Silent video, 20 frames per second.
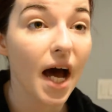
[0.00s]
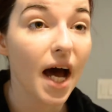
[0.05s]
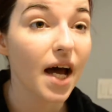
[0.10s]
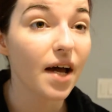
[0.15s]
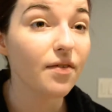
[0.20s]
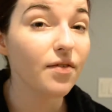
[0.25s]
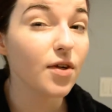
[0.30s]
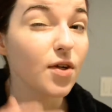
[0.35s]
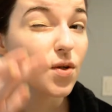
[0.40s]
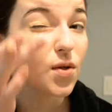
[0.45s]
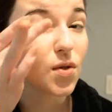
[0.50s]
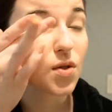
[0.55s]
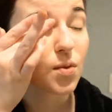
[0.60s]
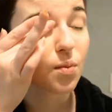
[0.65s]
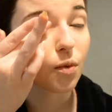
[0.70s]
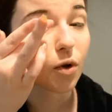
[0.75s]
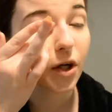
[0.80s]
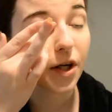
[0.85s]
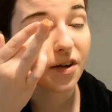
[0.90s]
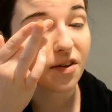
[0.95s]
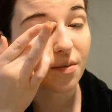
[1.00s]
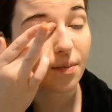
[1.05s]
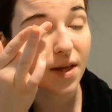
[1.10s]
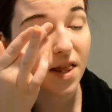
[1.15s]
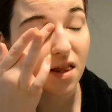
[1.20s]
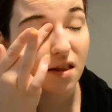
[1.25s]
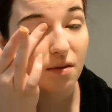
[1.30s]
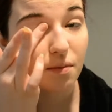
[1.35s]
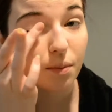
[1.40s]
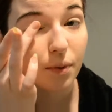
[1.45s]
I've used more
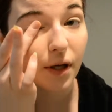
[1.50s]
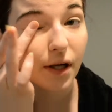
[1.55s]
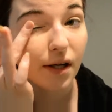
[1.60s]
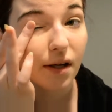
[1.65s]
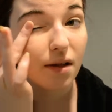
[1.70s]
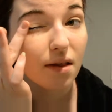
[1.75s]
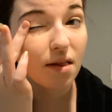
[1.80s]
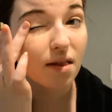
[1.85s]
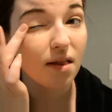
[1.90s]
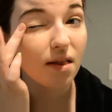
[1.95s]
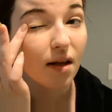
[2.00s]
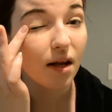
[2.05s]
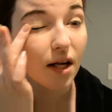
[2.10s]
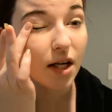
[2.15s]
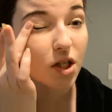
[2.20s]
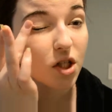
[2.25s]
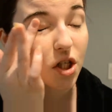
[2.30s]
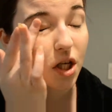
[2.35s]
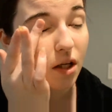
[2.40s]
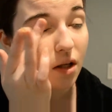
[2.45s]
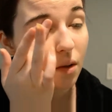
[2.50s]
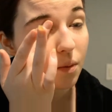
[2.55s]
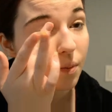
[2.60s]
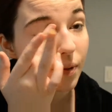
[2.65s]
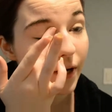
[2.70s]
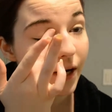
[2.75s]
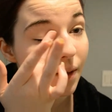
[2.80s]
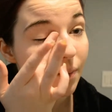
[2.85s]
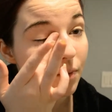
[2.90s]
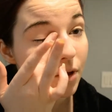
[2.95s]
expensive brands eyeshadow
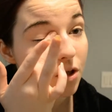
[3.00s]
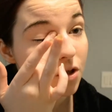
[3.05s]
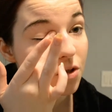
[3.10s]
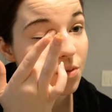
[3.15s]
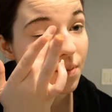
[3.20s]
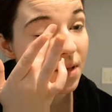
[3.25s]
primers,